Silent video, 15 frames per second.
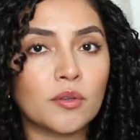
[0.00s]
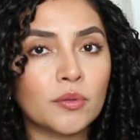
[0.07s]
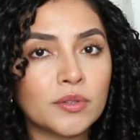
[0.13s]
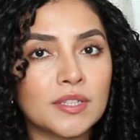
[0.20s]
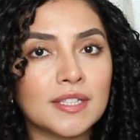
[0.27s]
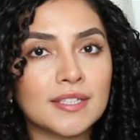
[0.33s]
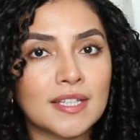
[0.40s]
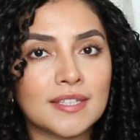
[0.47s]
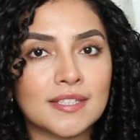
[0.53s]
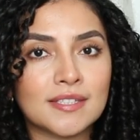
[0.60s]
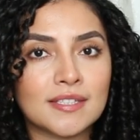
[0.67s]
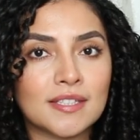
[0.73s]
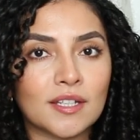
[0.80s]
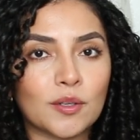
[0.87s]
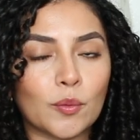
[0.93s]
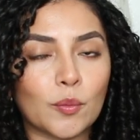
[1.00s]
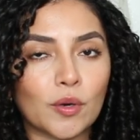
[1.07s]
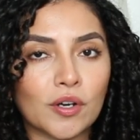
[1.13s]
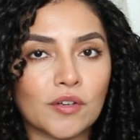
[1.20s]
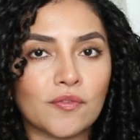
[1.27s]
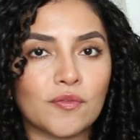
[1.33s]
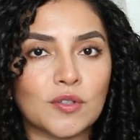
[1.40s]
Don't think that this is gonna
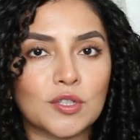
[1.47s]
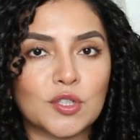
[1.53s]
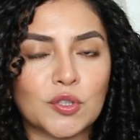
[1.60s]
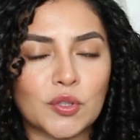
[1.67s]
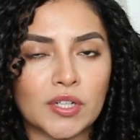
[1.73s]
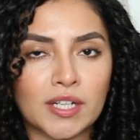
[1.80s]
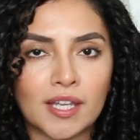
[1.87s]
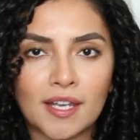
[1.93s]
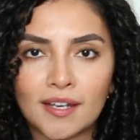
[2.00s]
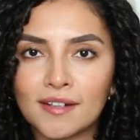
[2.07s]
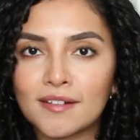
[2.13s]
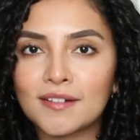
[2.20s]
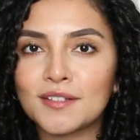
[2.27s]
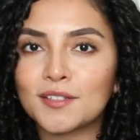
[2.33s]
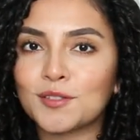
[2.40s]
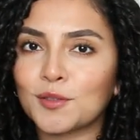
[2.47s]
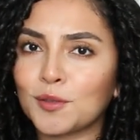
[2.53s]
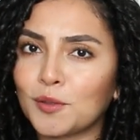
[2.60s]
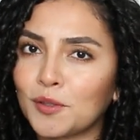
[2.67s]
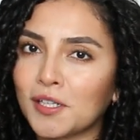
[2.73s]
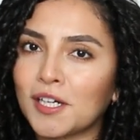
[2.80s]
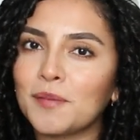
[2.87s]
work for straight hair,
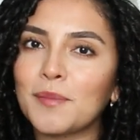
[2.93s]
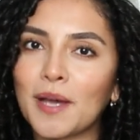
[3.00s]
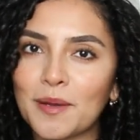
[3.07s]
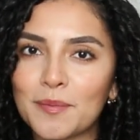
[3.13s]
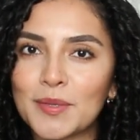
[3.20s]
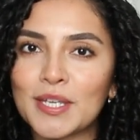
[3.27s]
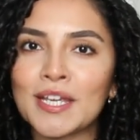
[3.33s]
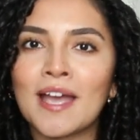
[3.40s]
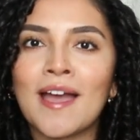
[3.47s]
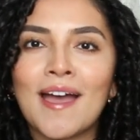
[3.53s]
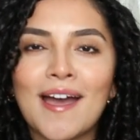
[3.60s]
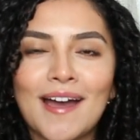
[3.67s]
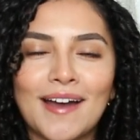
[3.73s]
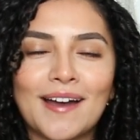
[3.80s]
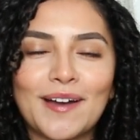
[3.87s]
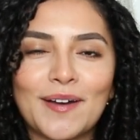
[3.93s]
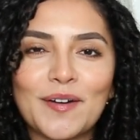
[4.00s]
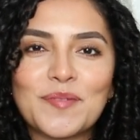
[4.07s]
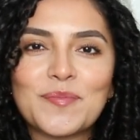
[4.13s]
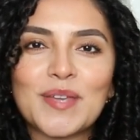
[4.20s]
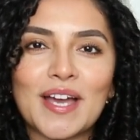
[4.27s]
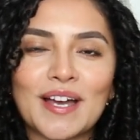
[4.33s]
so don't come at me.
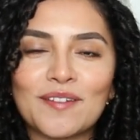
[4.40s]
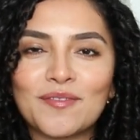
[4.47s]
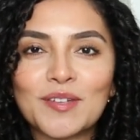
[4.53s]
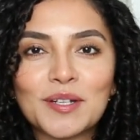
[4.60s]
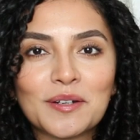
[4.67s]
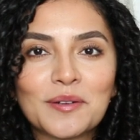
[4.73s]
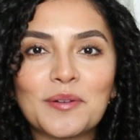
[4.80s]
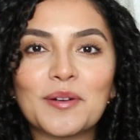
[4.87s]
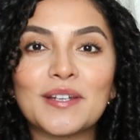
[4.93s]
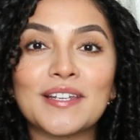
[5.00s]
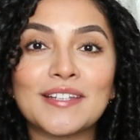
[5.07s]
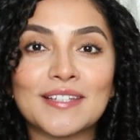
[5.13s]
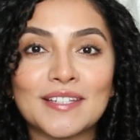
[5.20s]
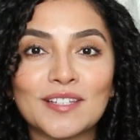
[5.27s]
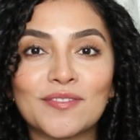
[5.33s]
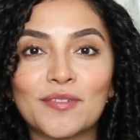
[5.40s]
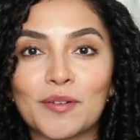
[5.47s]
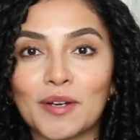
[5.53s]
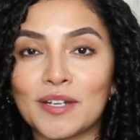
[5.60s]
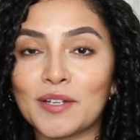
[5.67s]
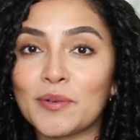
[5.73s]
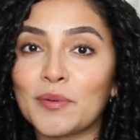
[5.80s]
Um, yeah, finger coiling is
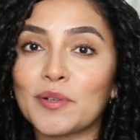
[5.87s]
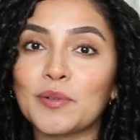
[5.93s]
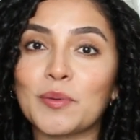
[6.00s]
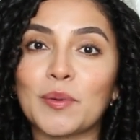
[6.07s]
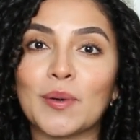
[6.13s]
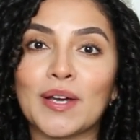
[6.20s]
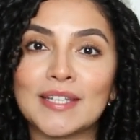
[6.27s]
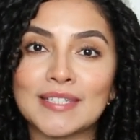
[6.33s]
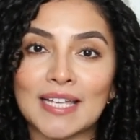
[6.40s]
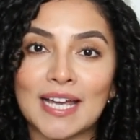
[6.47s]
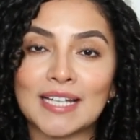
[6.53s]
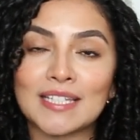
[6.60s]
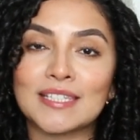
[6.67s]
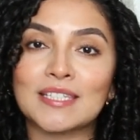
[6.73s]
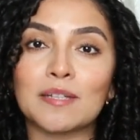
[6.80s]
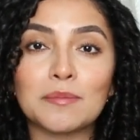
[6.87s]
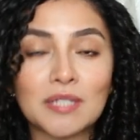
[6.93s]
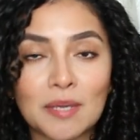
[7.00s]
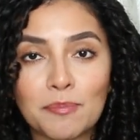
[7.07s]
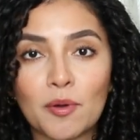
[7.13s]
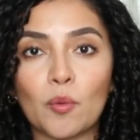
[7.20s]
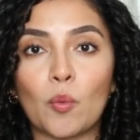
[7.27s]
for anyone who has some
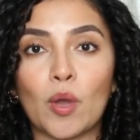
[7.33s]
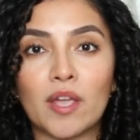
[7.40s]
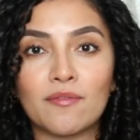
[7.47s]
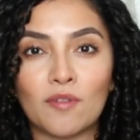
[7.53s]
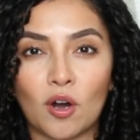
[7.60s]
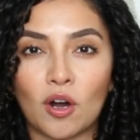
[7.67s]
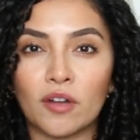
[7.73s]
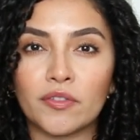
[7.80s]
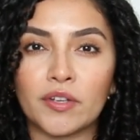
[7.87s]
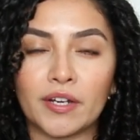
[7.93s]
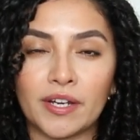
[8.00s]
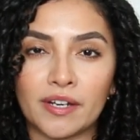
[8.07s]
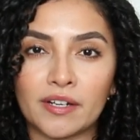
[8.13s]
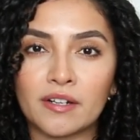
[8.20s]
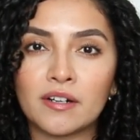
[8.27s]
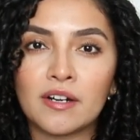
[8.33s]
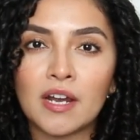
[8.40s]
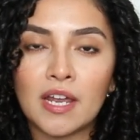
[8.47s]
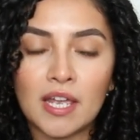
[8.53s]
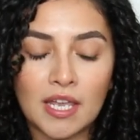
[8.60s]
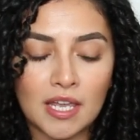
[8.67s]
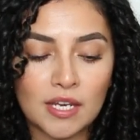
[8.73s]
type of wave on their hair
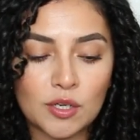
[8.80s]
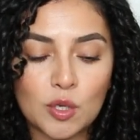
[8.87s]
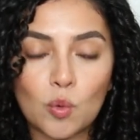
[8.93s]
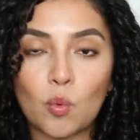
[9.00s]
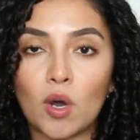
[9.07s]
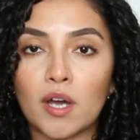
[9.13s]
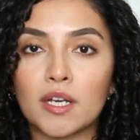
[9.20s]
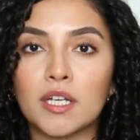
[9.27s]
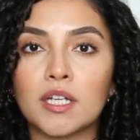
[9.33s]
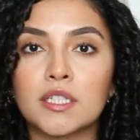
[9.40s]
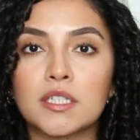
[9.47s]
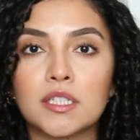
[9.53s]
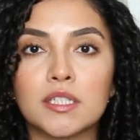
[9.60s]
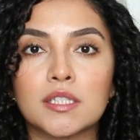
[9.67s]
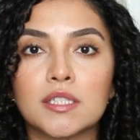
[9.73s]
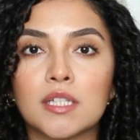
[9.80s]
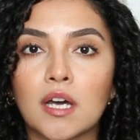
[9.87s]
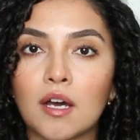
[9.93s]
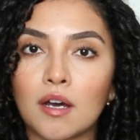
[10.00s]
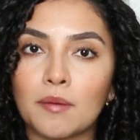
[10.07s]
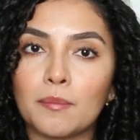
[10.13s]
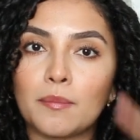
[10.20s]
and you wanna just
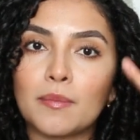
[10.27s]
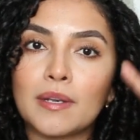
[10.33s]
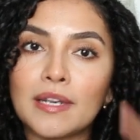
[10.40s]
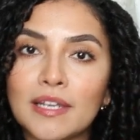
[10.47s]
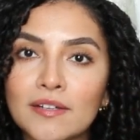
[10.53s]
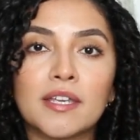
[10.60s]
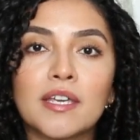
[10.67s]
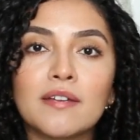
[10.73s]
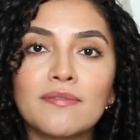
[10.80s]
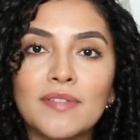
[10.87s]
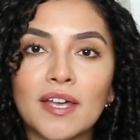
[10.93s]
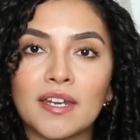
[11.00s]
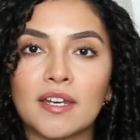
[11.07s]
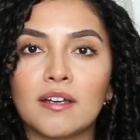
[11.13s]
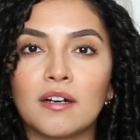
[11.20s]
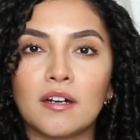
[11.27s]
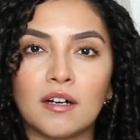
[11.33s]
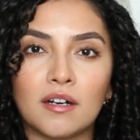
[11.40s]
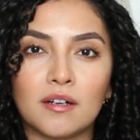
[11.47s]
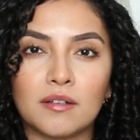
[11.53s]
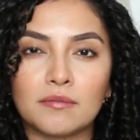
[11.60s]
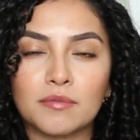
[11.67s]
um, lift, give that
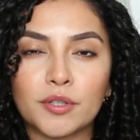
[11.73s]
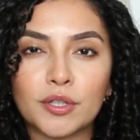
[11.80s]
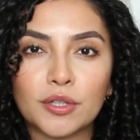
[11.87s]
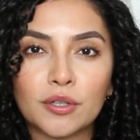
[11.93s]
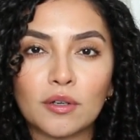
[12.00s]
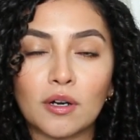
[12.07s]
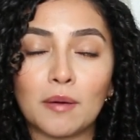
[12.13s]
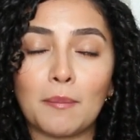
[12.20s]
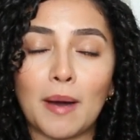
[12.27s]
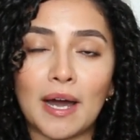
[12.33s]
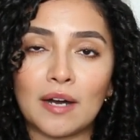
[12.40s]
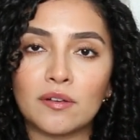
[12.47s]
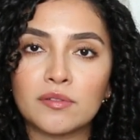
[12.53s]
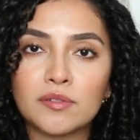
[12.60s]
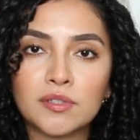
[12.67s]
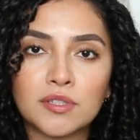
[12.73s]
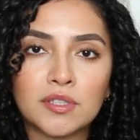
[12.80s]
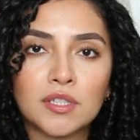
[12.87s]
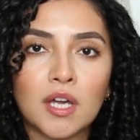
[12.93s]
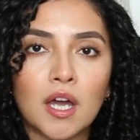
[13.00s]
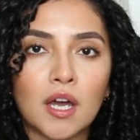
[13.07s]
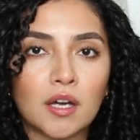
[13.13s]
uh, curl a bounce.